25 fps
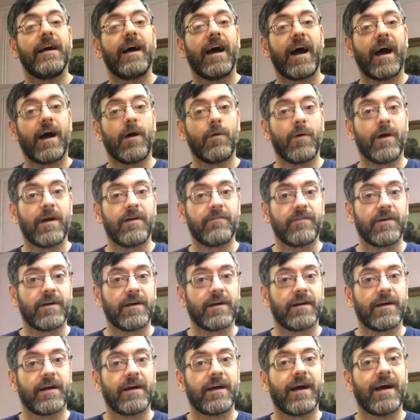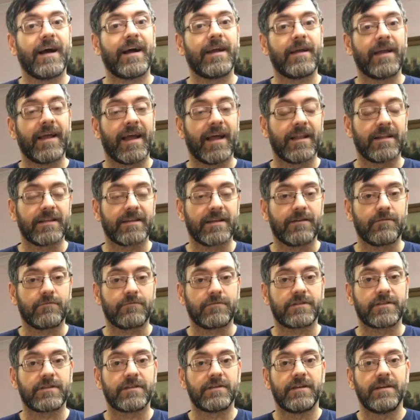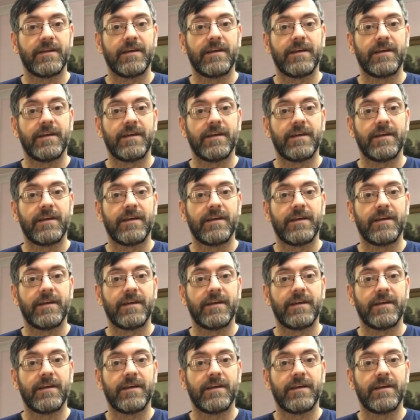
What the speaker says: However, I held out.